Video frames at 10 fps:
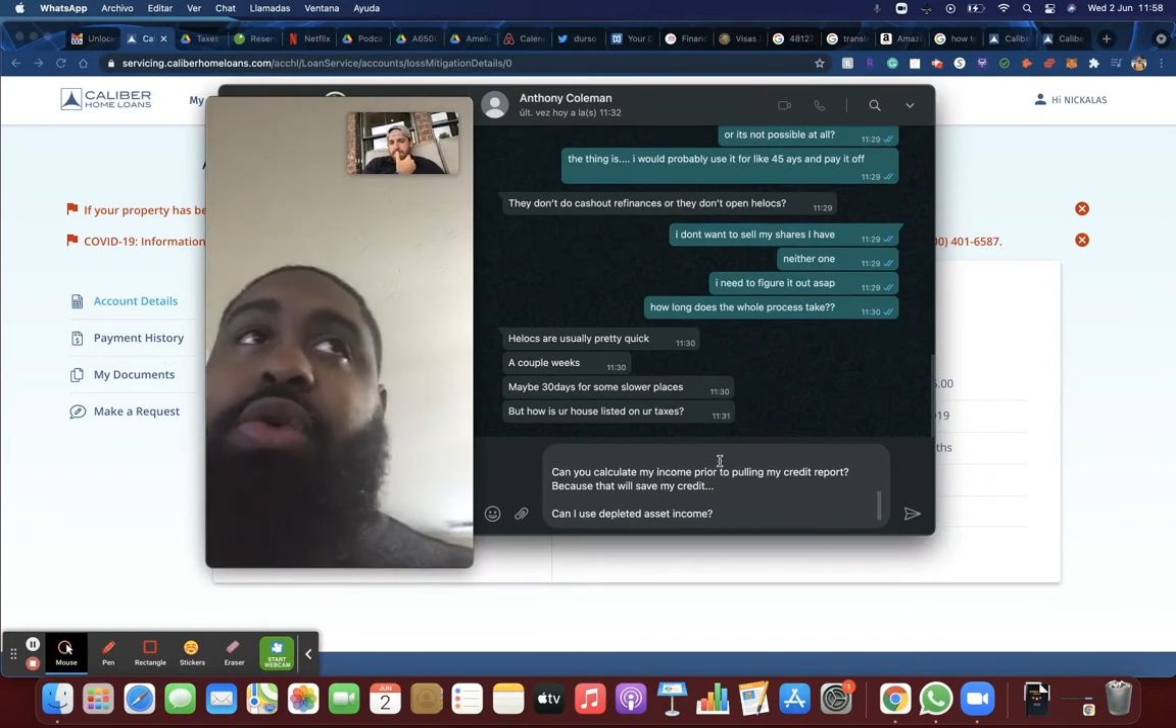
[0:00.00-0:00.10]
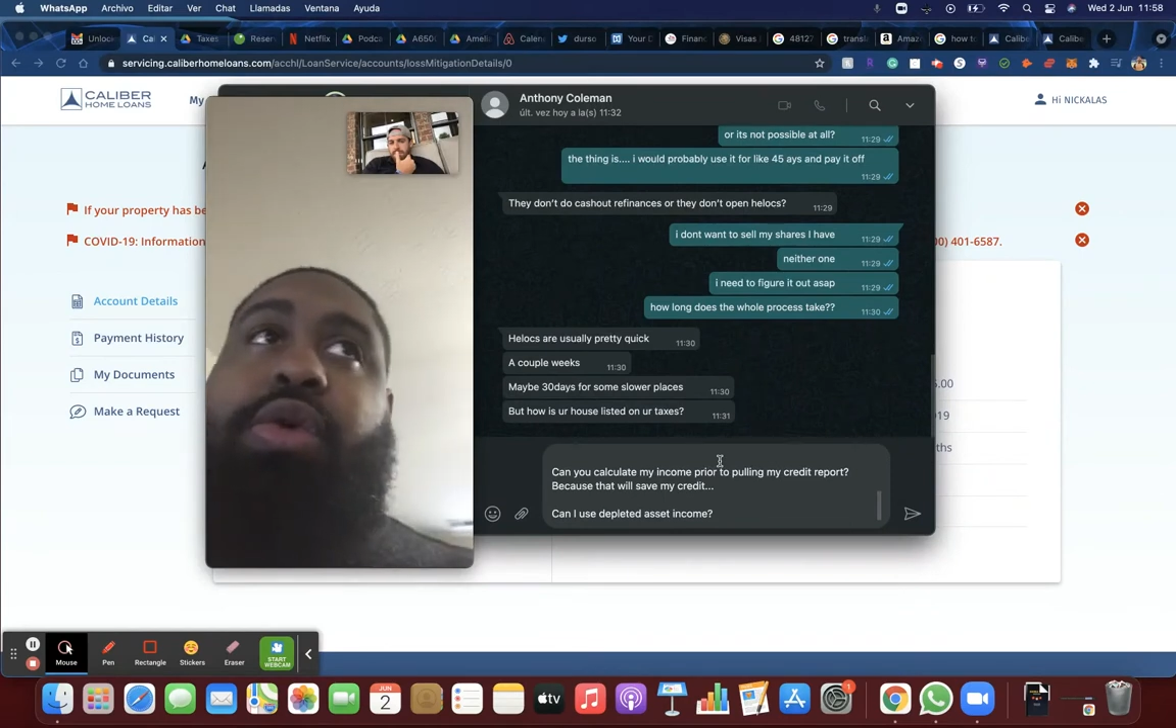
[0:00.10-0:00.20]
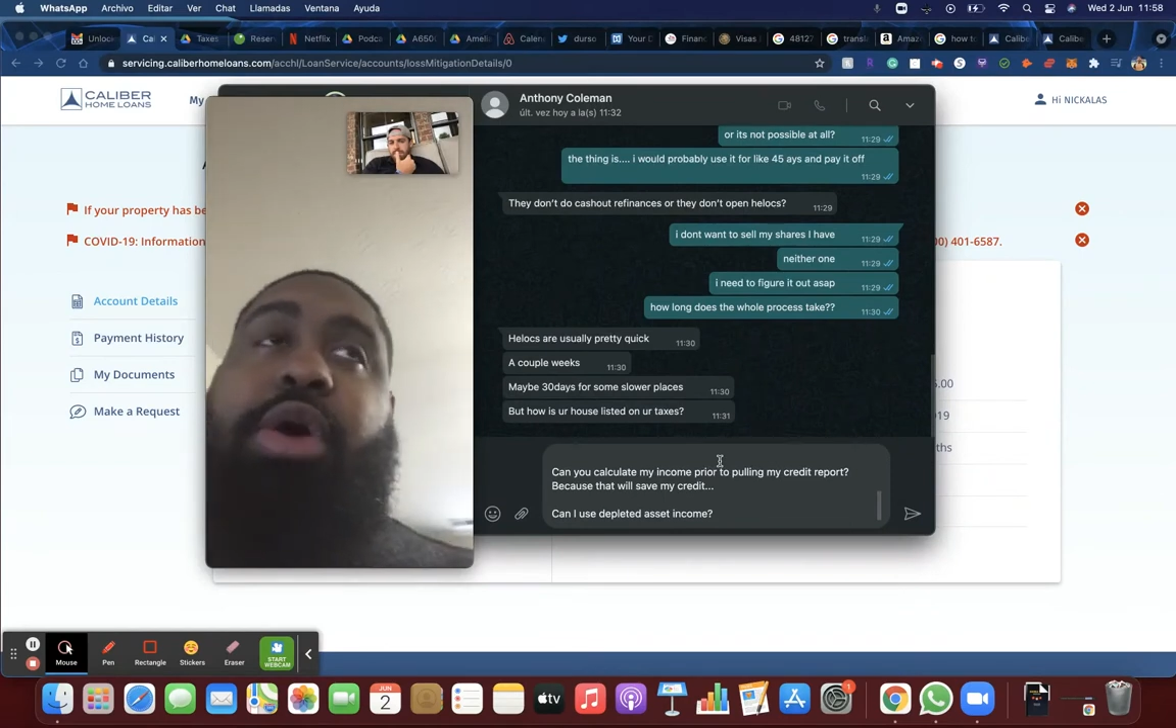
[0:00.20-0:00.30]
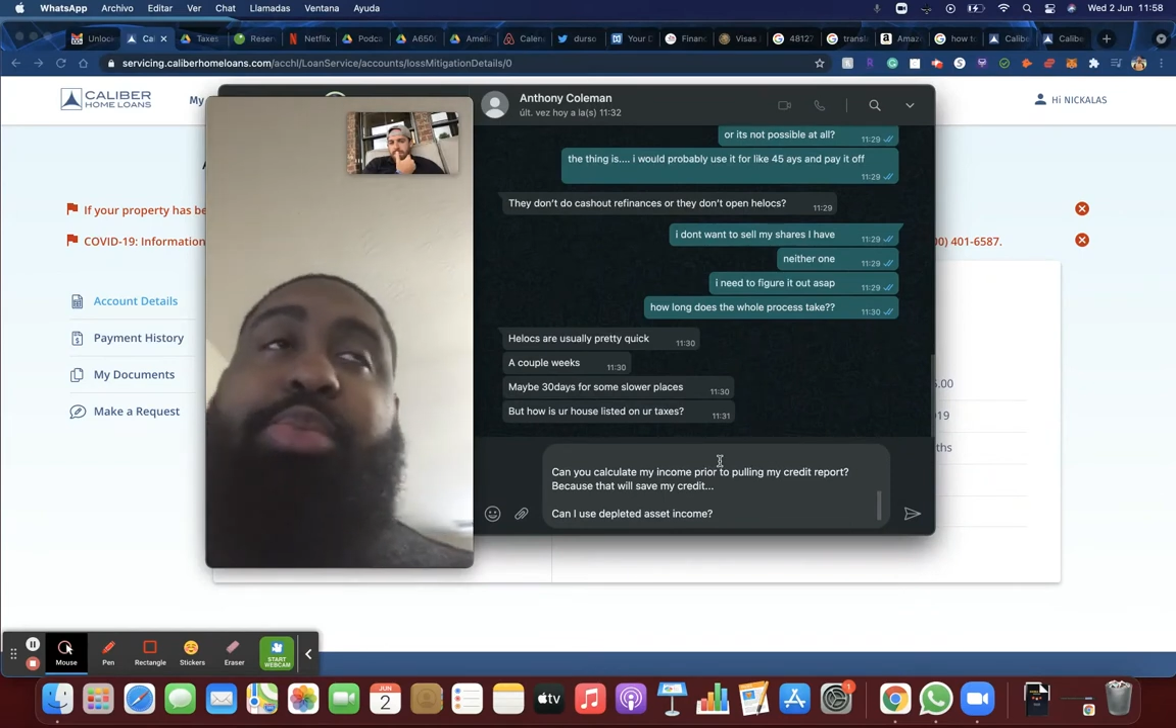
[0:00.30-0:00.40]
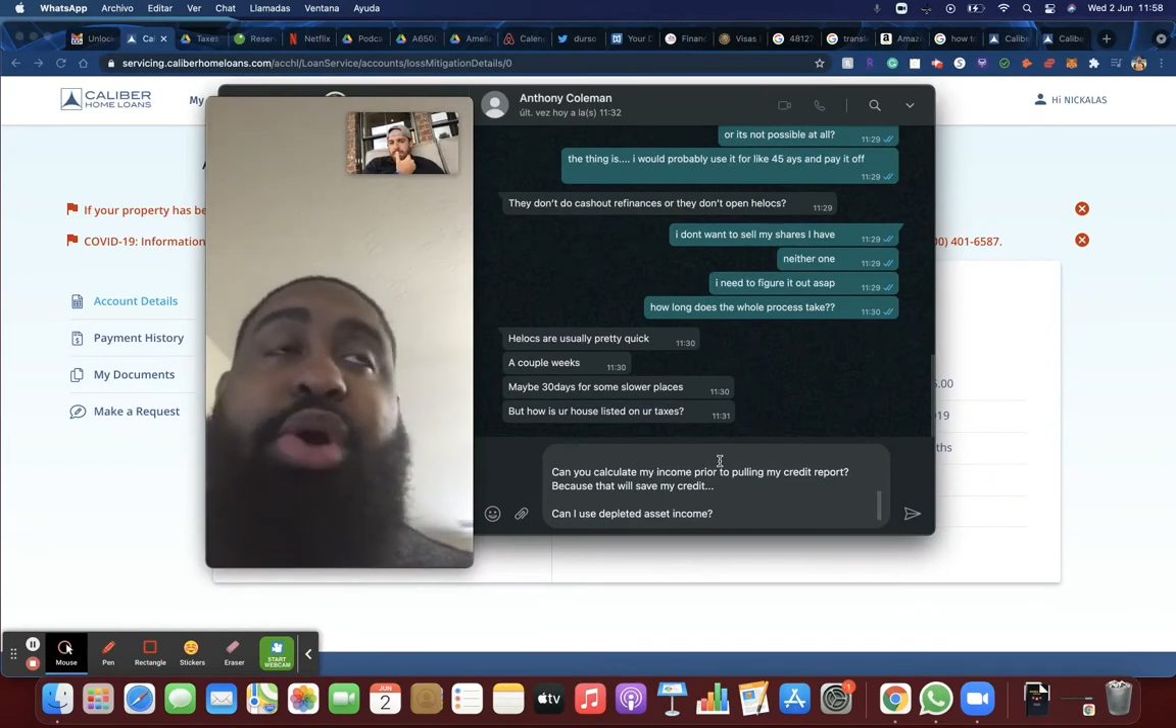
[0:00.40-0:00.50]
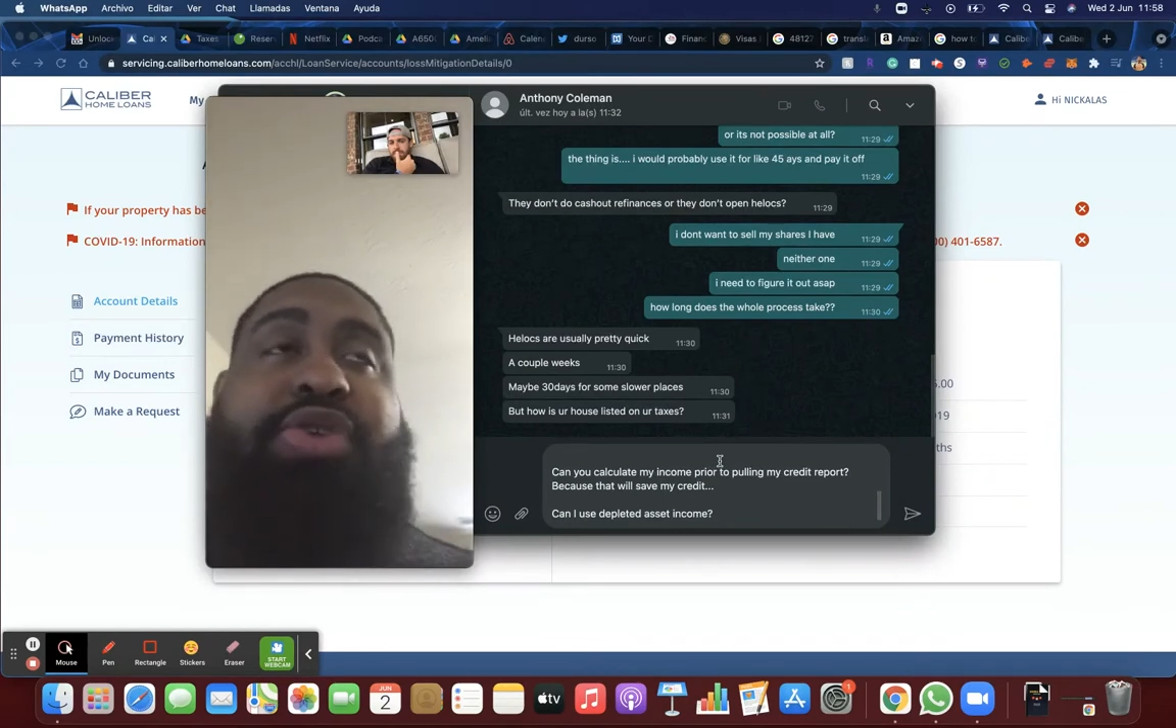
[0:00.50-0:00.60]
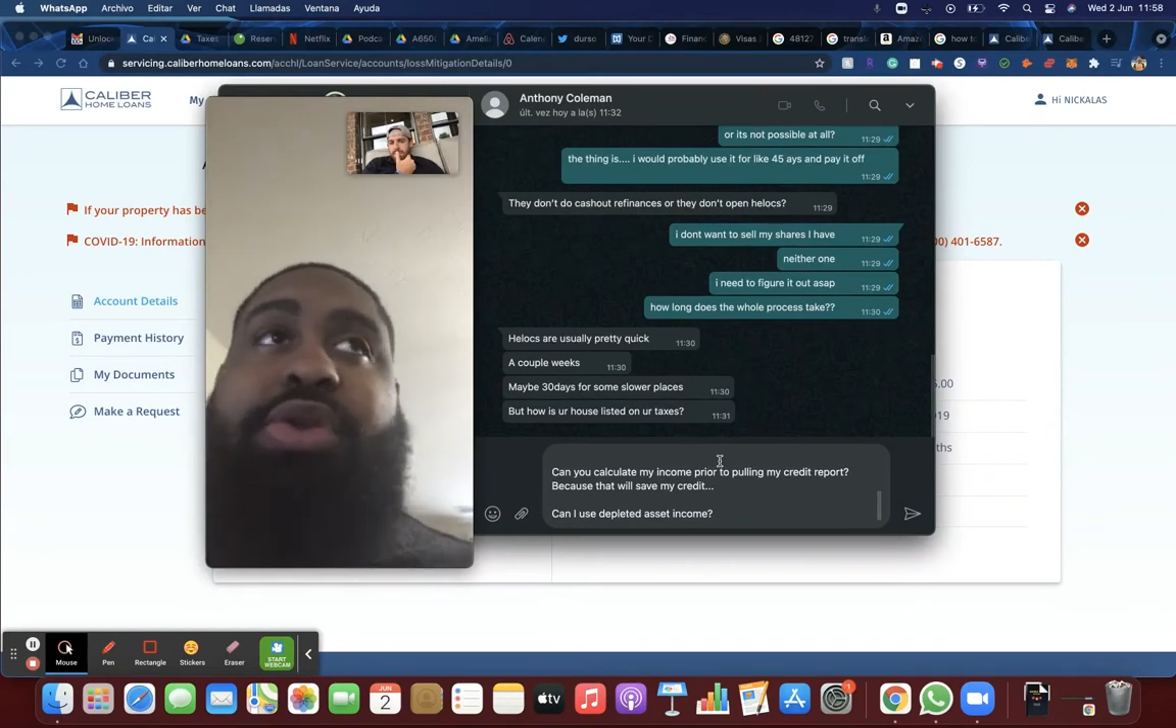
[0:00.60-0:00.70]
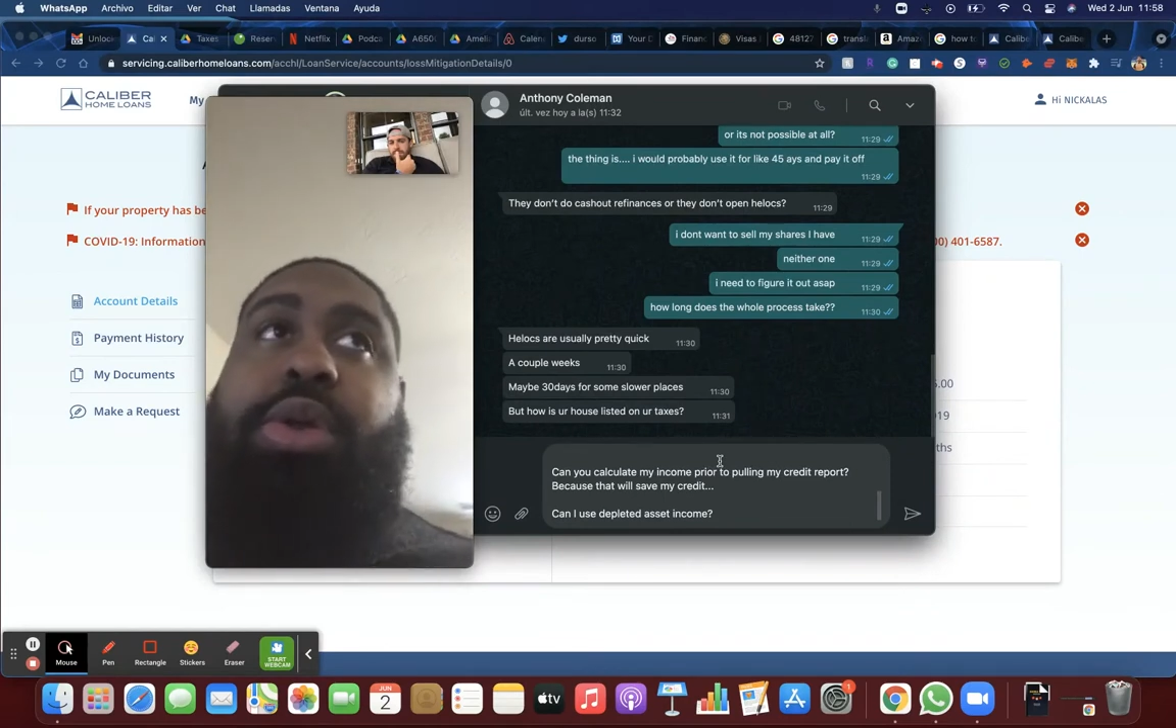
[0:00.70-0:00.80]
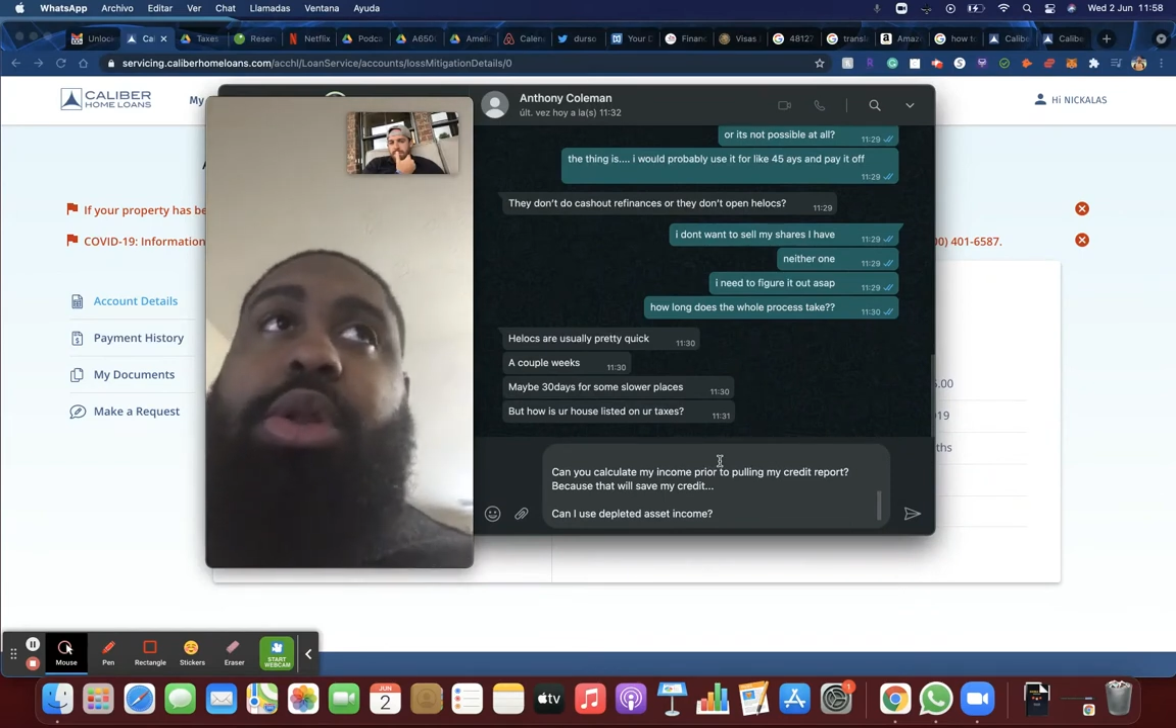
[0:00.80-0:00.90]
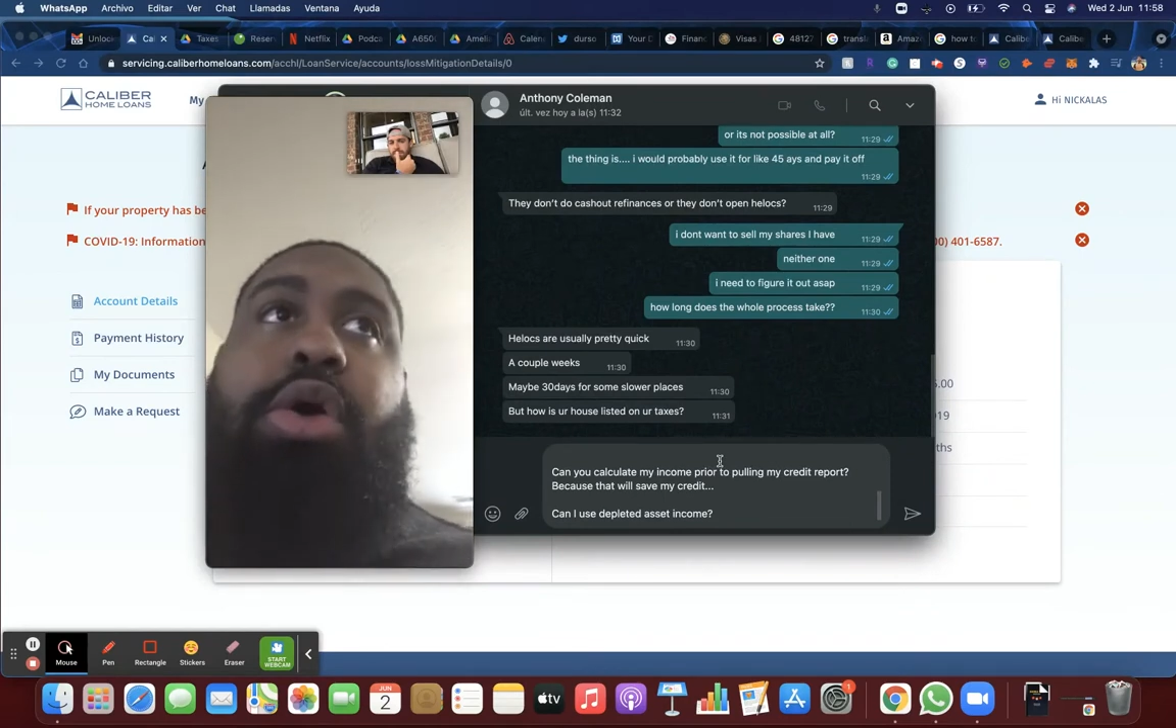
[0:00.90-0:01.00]
to do a
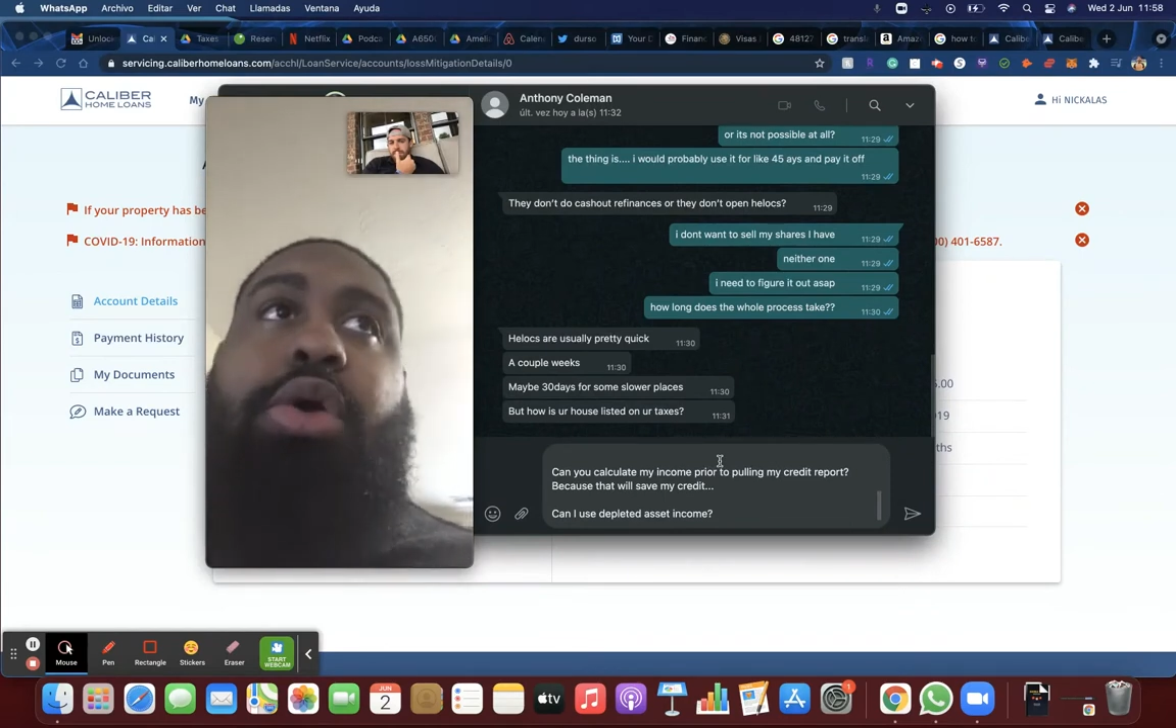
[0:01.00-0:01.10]
personal